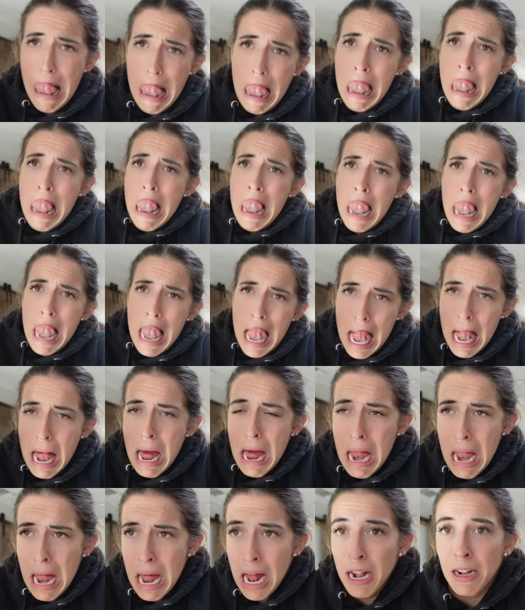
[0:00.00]

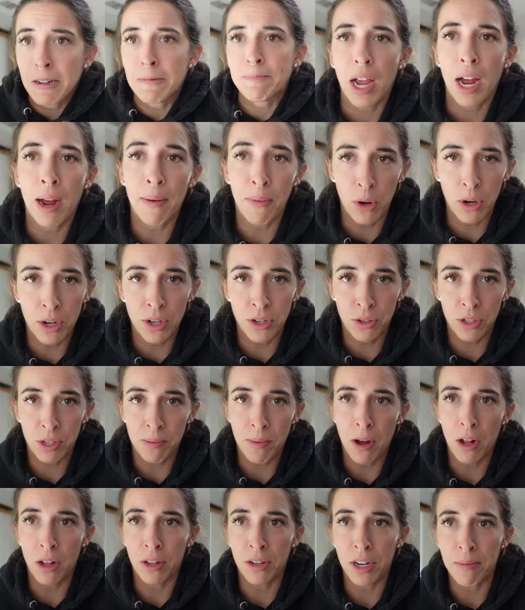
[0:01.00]
I wanna do
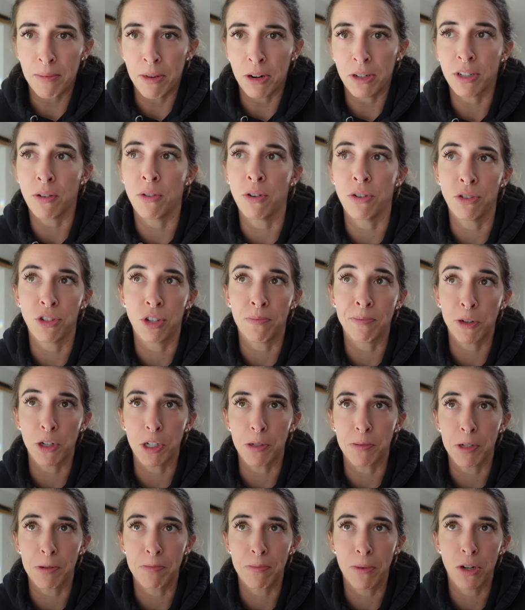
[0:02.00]
some holiday merch. I wanna do some
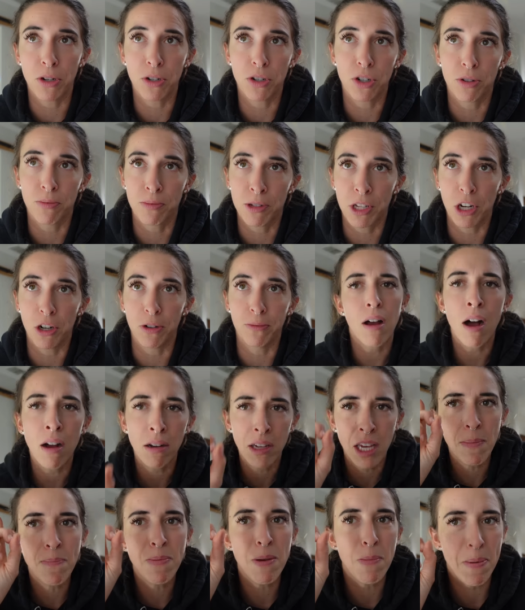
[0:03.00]
Christmas merch. So I'll
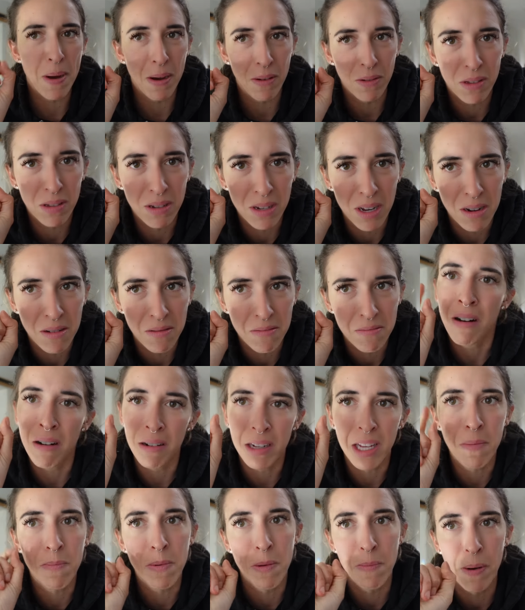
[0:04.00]
keep you posted.
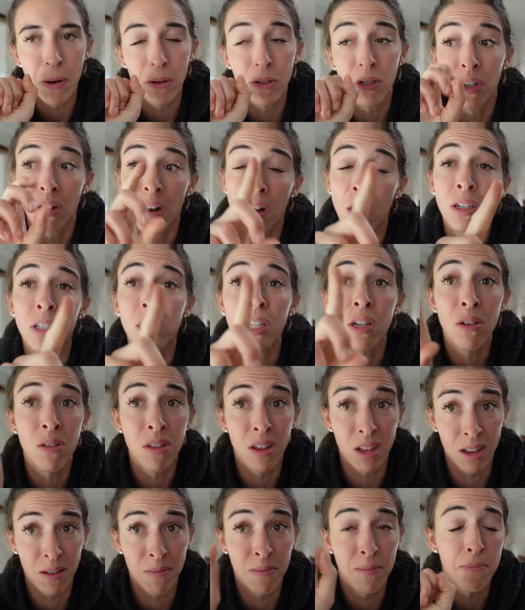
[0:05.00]
I'll keep you posted. Also,
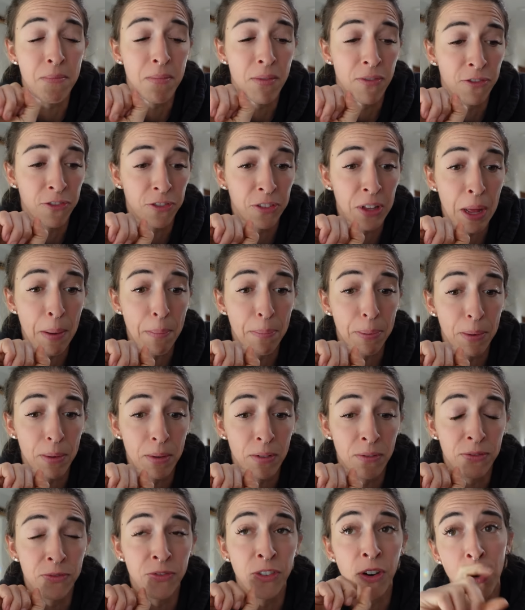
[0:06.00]
the flip
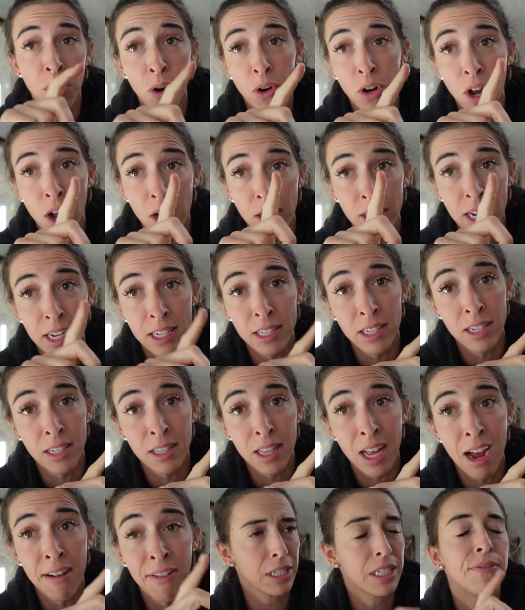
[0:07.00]
photo contest is
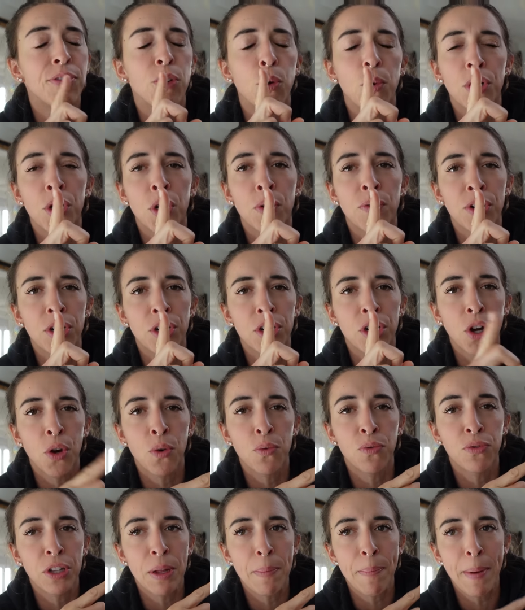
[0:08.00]
live. If you wanna go over to
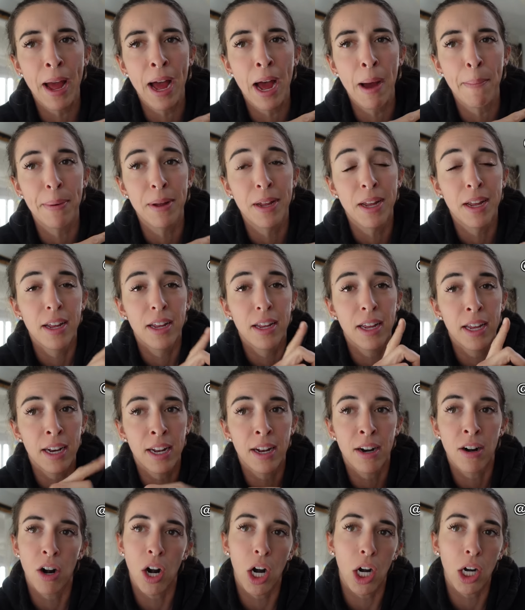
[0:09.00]
GoFlip app and
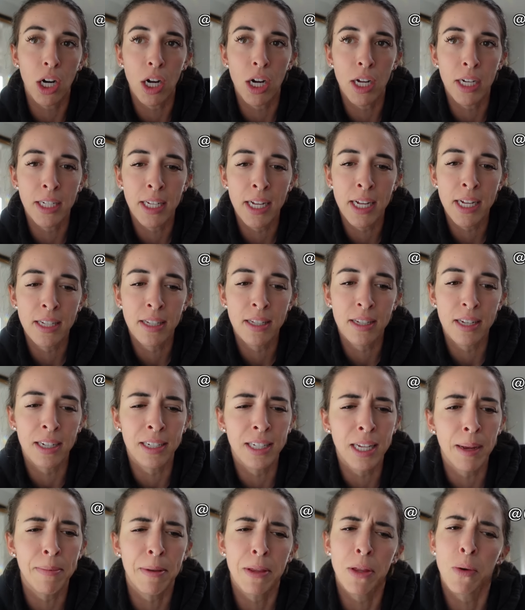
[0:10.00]
enter our contest,
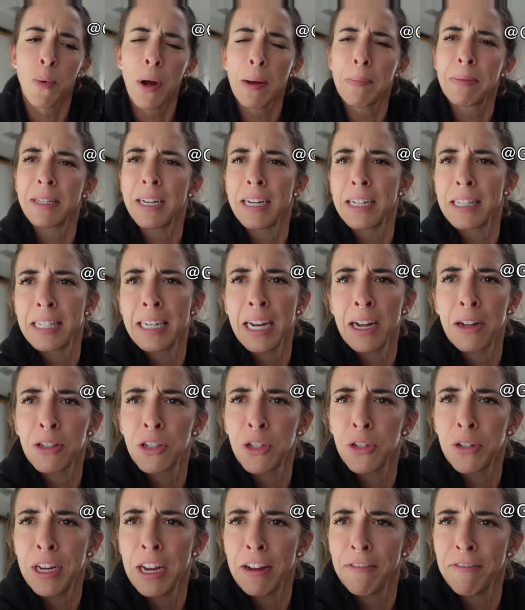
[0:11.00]
except the website's down
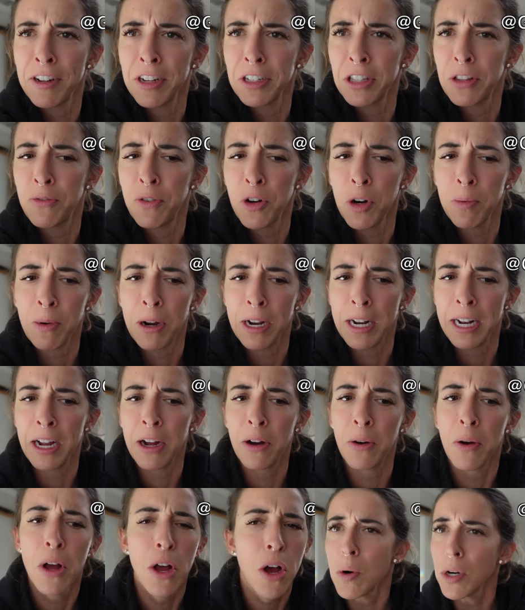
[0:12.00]
so you can't fill out the form right
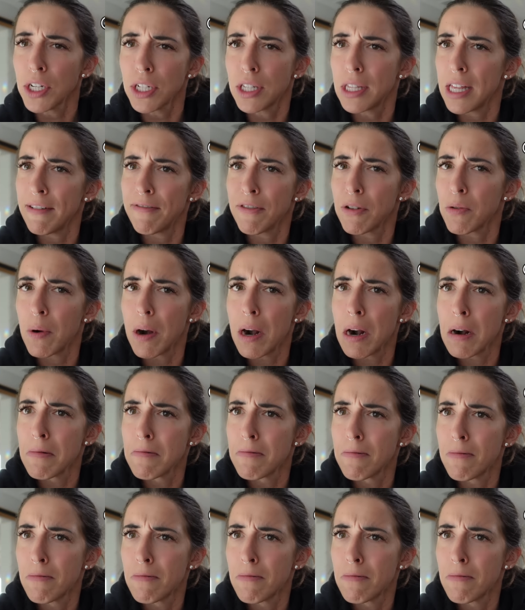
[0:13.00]
now. We're just everywhere.